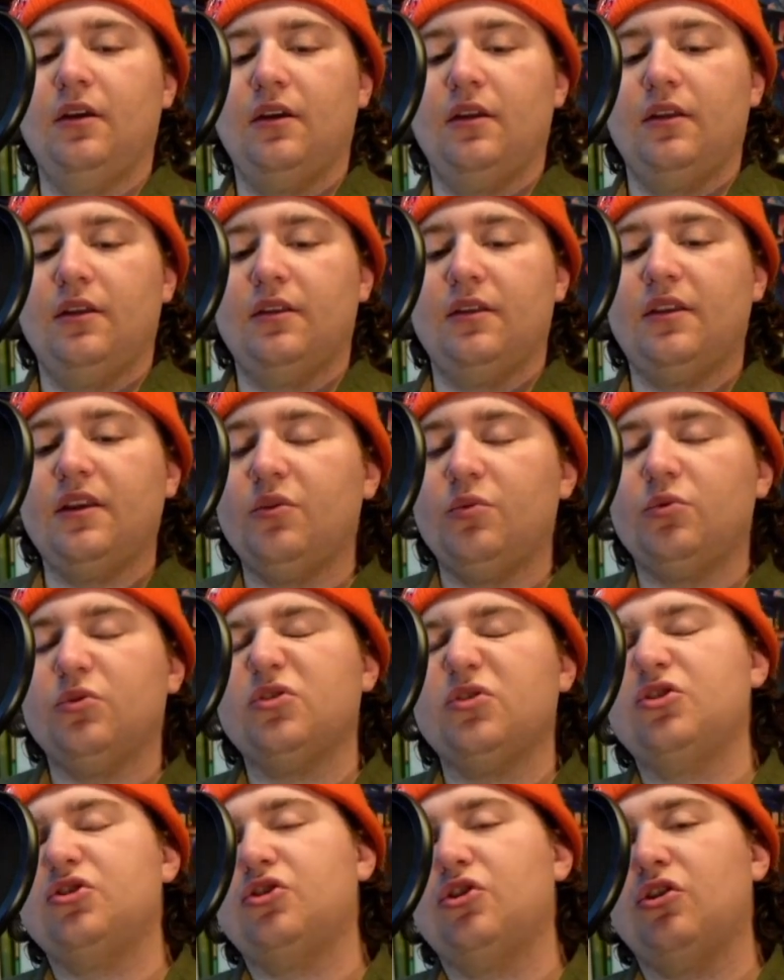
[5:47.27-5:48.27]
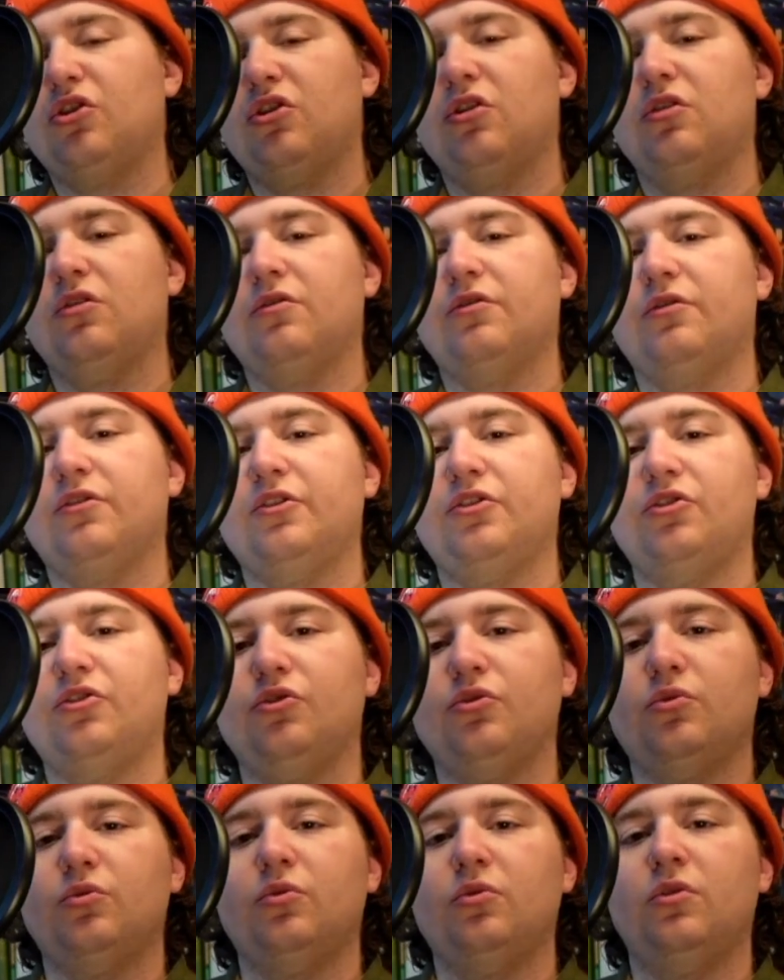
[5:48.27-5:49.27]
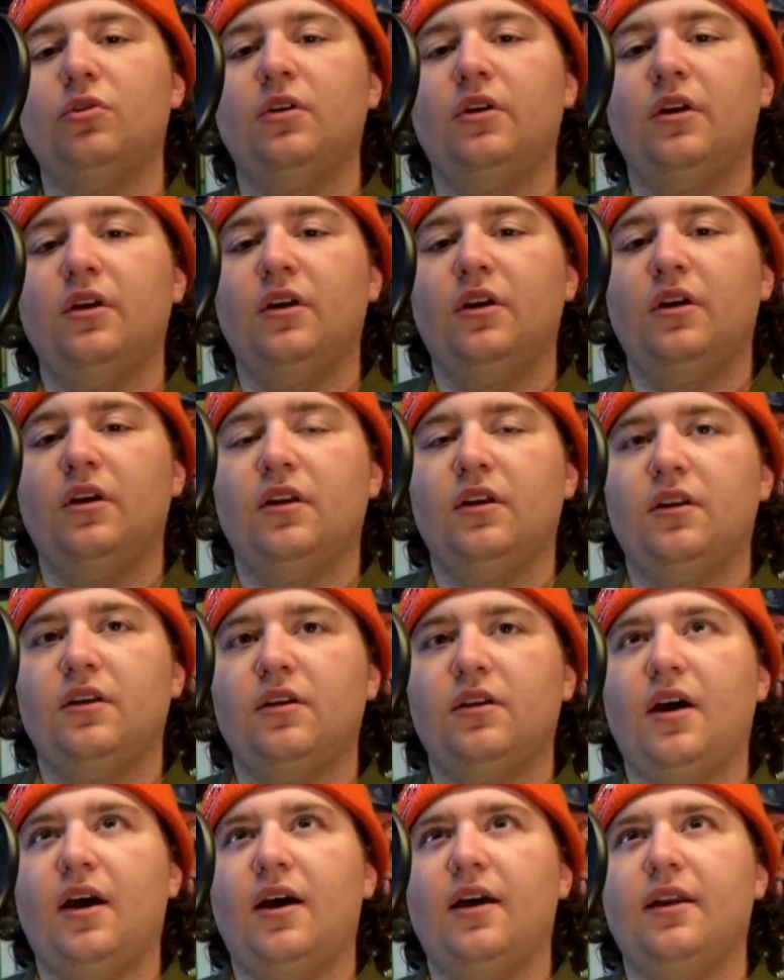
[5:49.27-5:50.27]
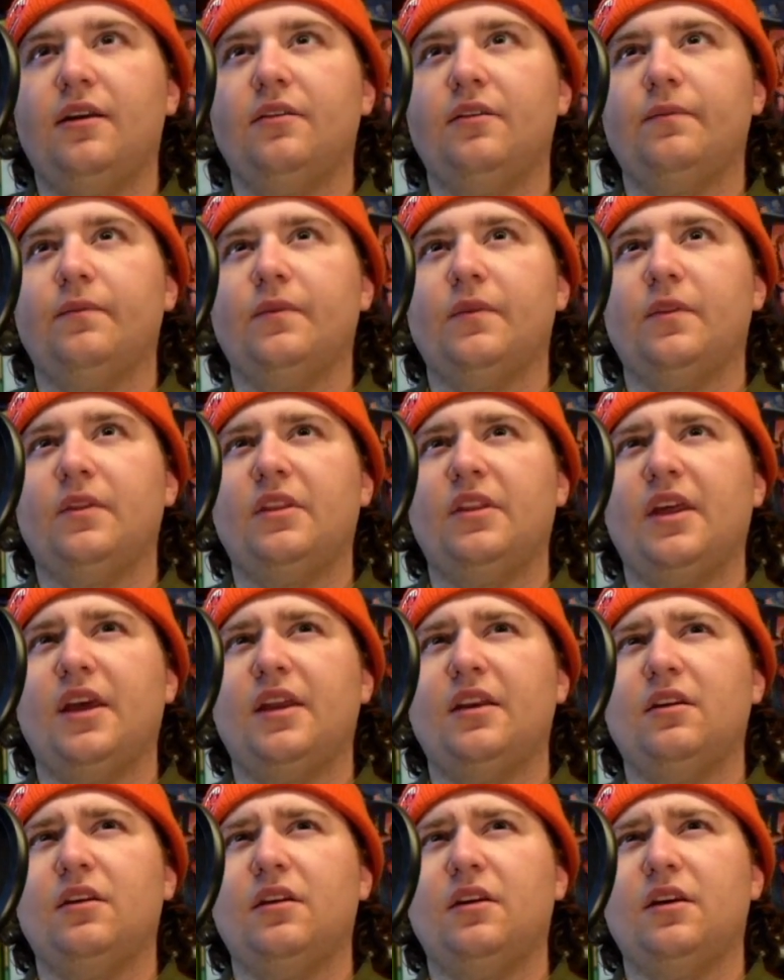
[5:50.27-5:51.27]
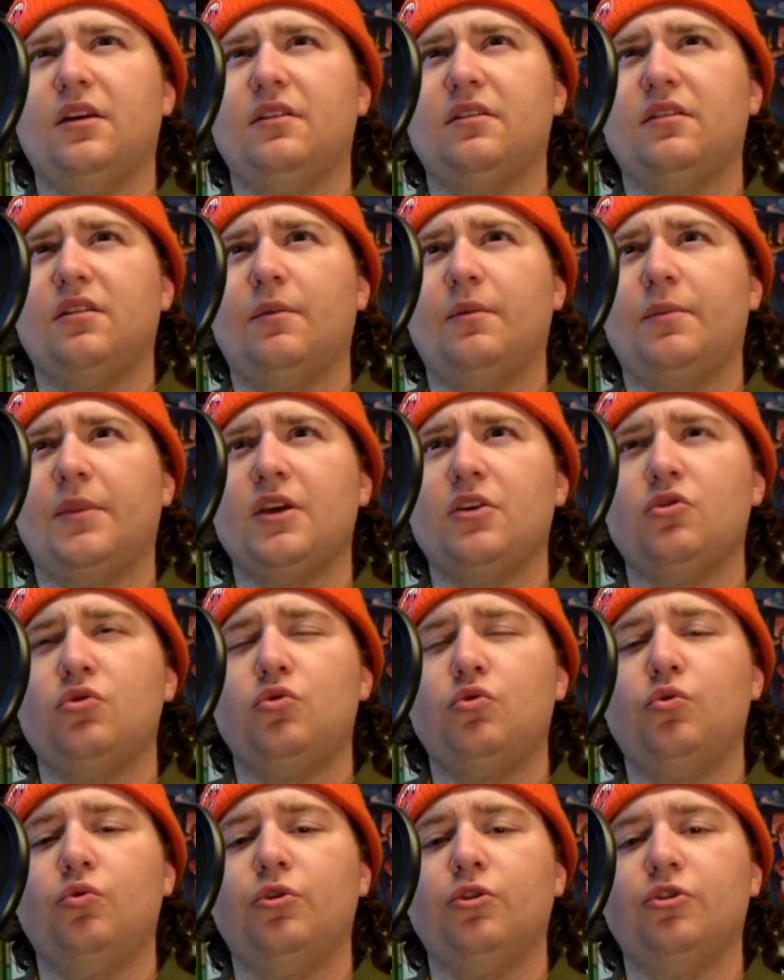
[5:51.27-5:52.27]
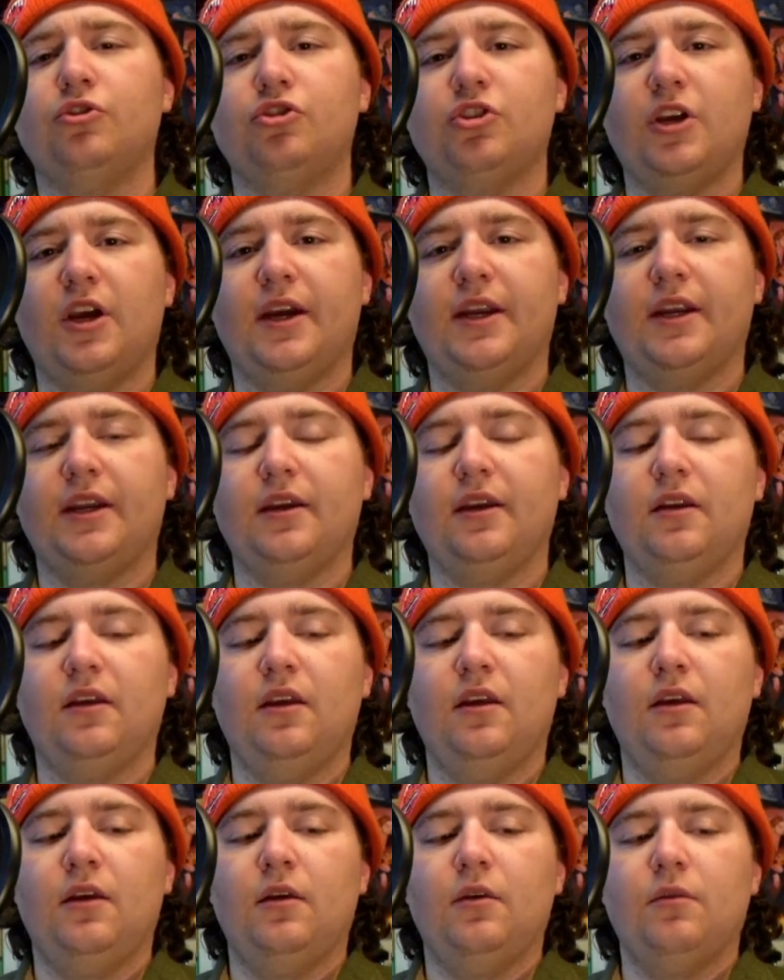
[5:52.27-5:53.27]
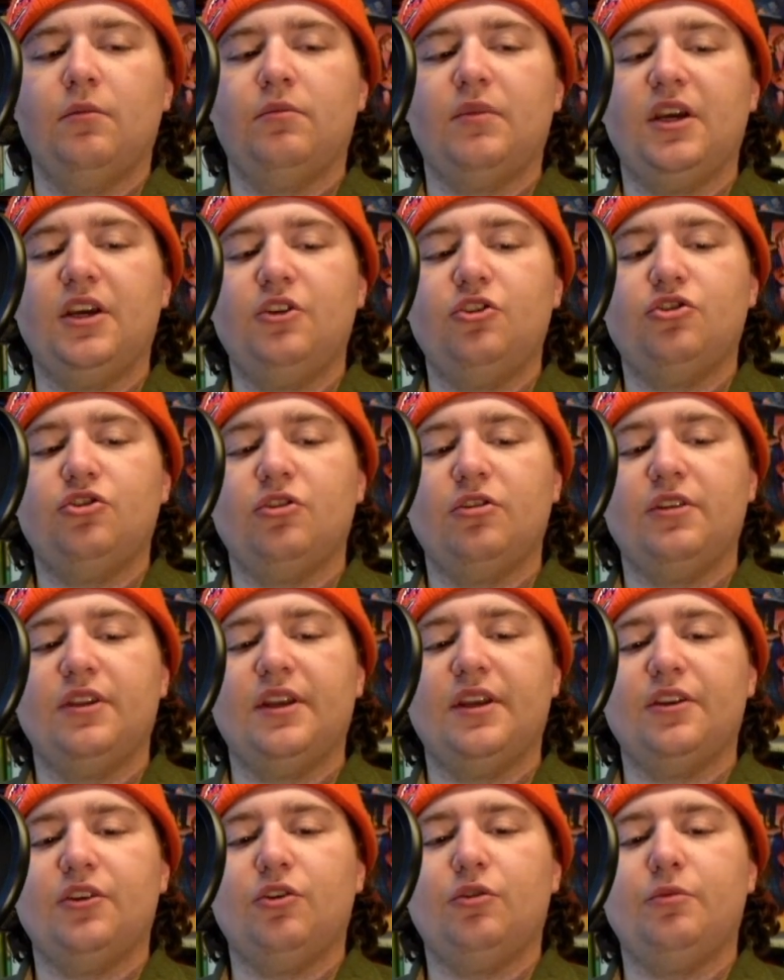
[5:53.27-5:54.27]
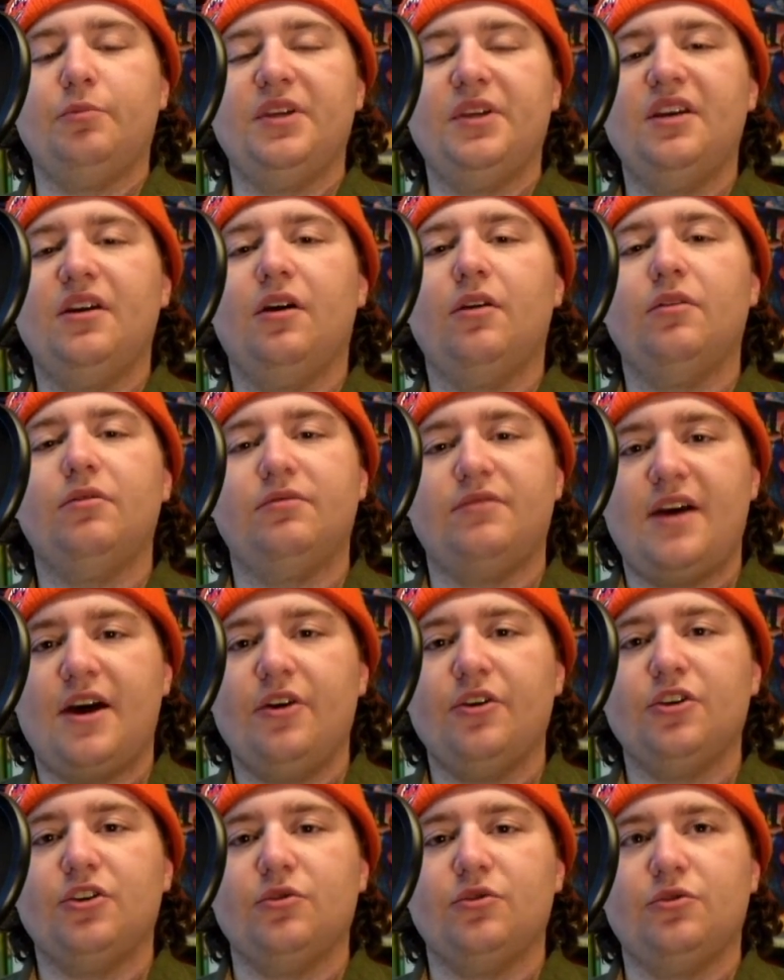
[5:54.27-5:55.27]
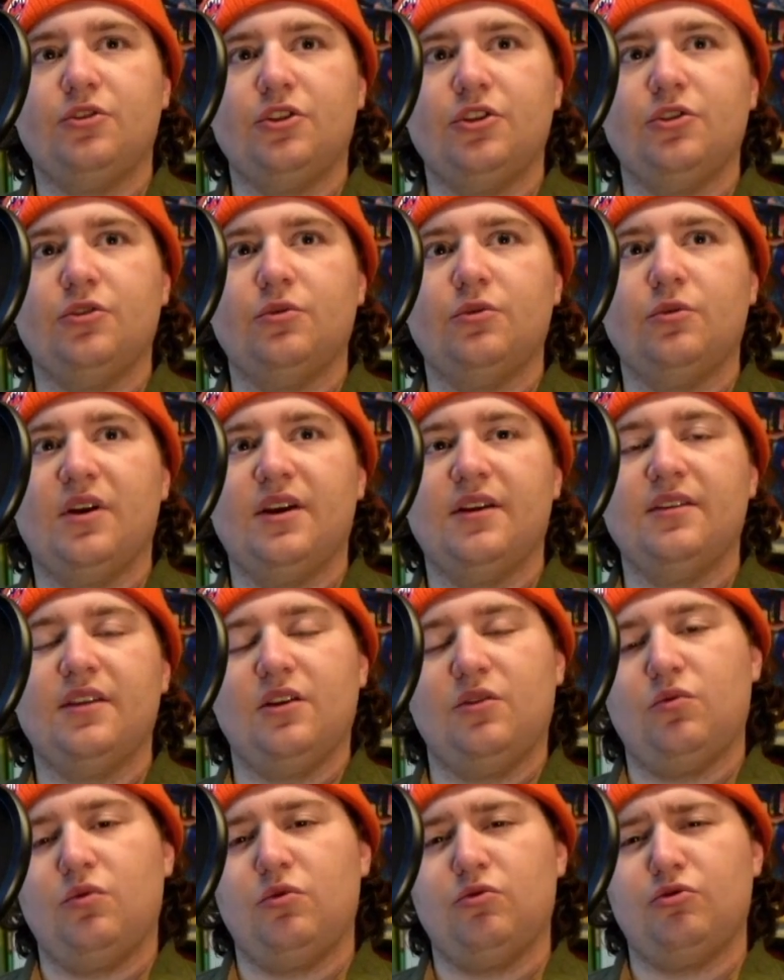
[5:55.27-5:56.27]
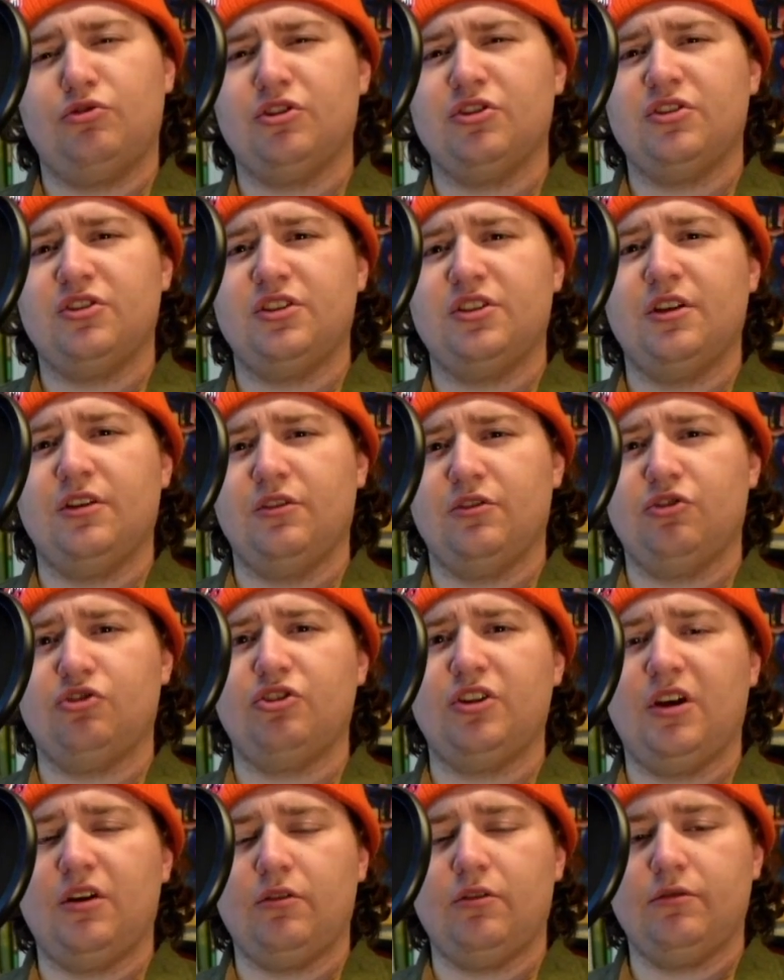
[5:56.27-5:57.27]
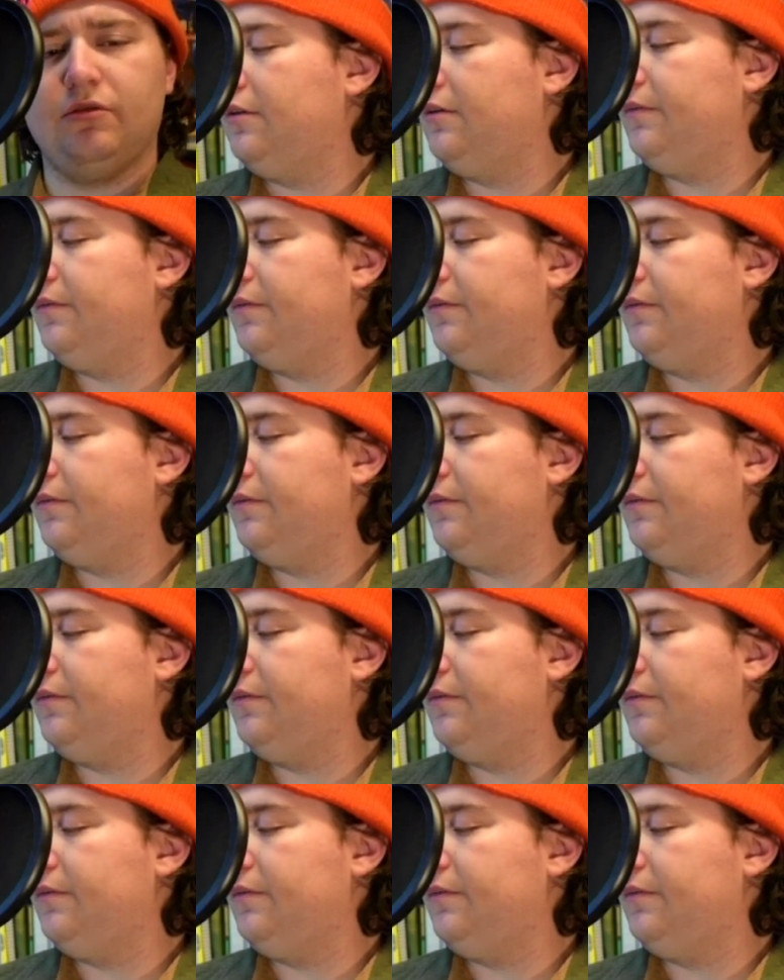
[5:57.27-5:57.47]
that it will serve you, not that it's something cool and shiny. Make sure that it'll be of value to you, and that it won't just sit on the shelf.